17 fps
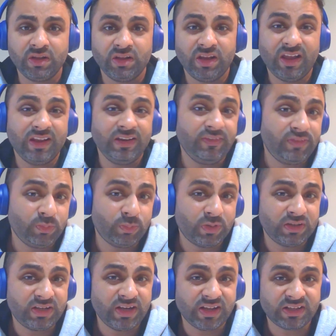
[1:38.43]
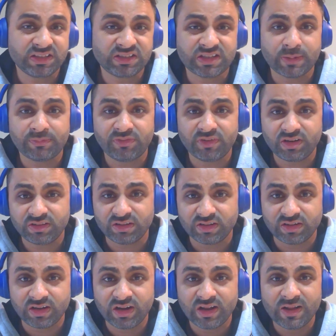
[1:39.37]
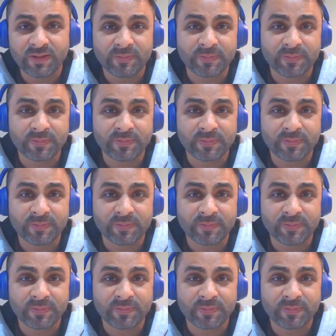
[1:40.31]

And if you want to take a step further,